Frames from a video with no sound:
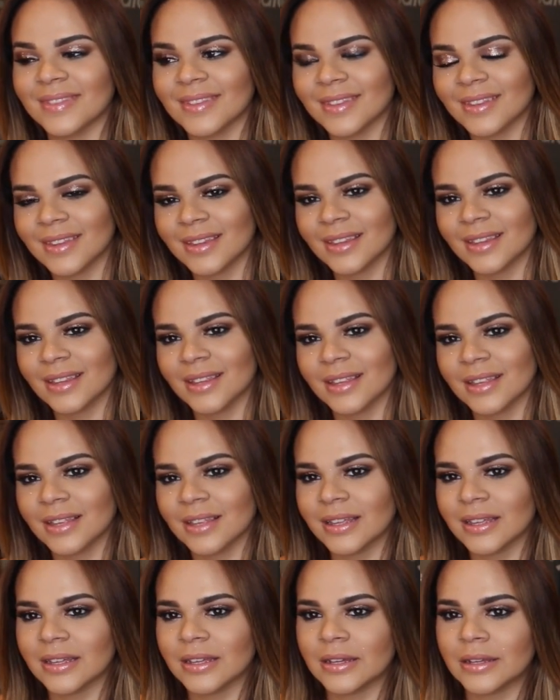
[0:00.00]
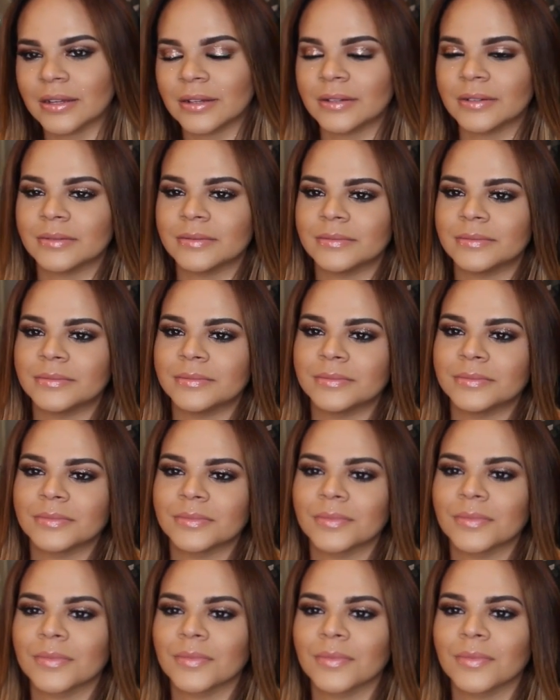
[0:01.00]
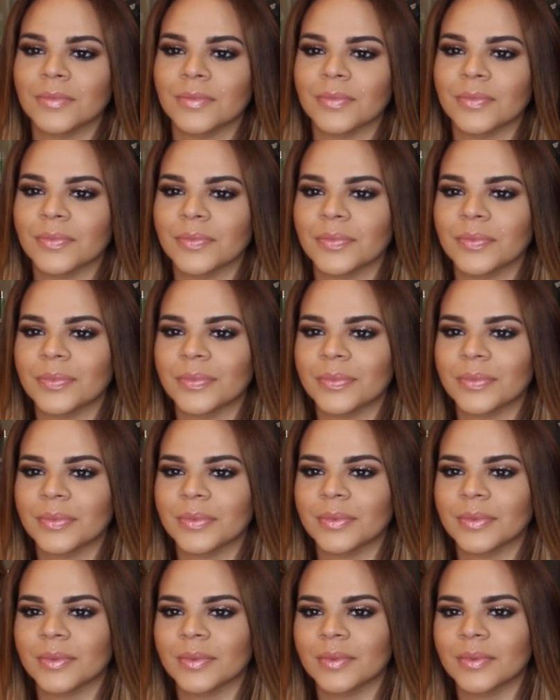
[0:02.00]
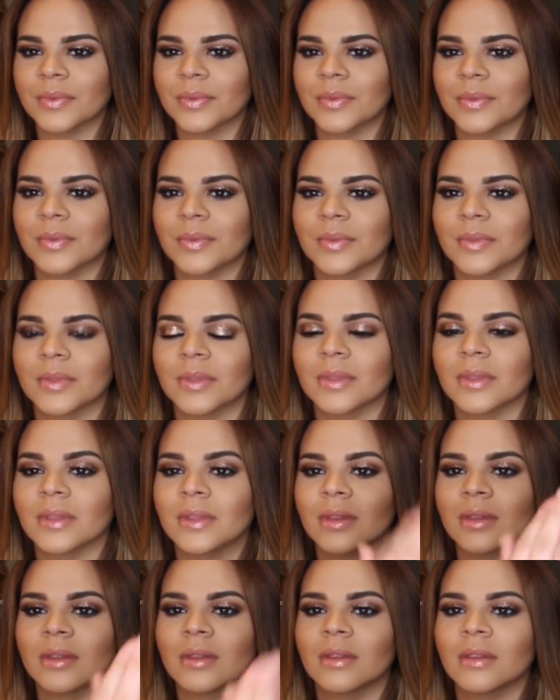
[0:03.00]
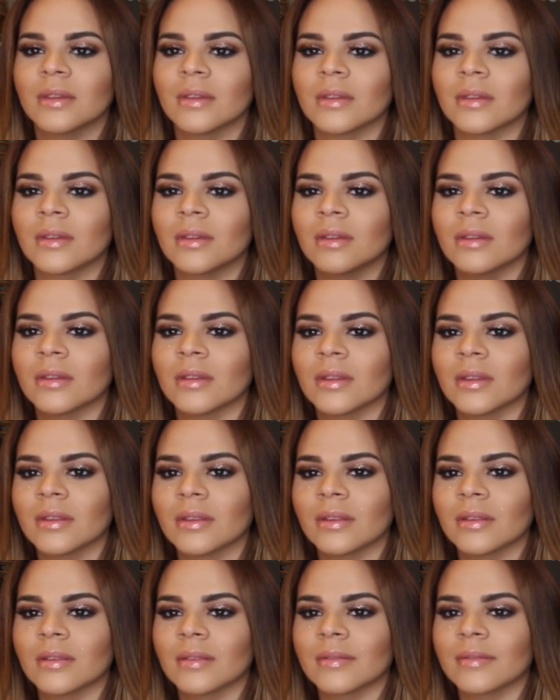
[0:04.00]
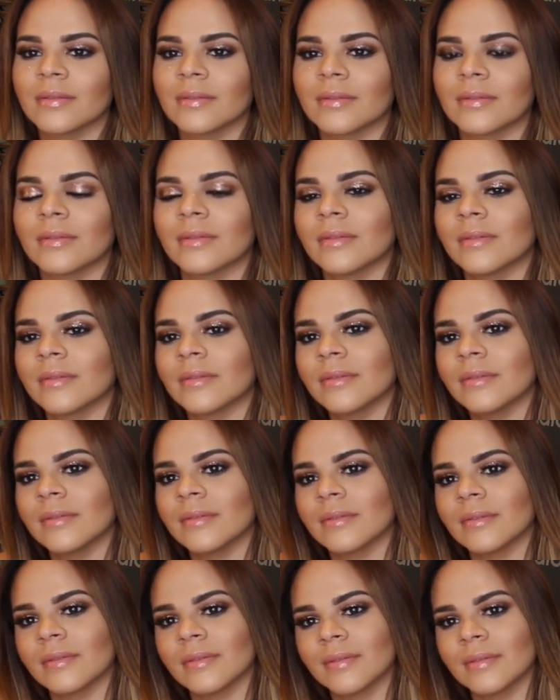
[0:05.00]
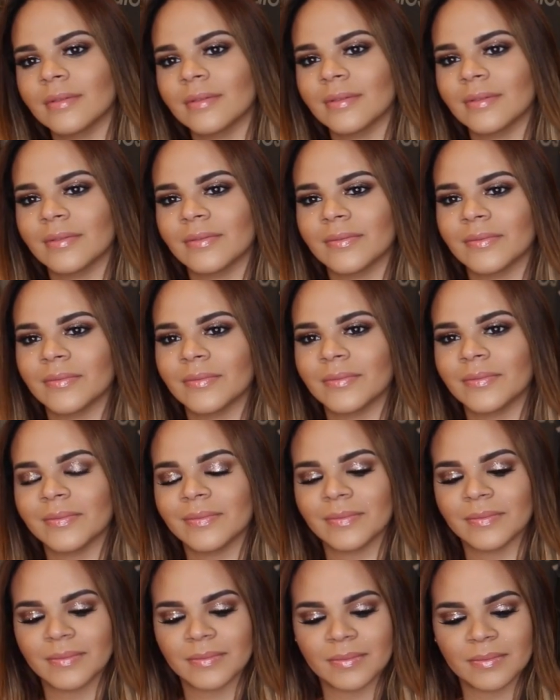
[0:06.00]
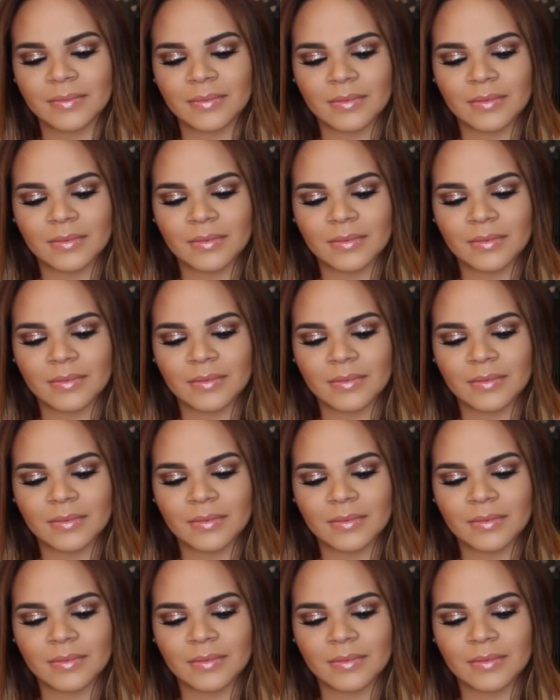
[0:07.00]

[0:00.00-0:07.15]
No words are spoken by the person on screen.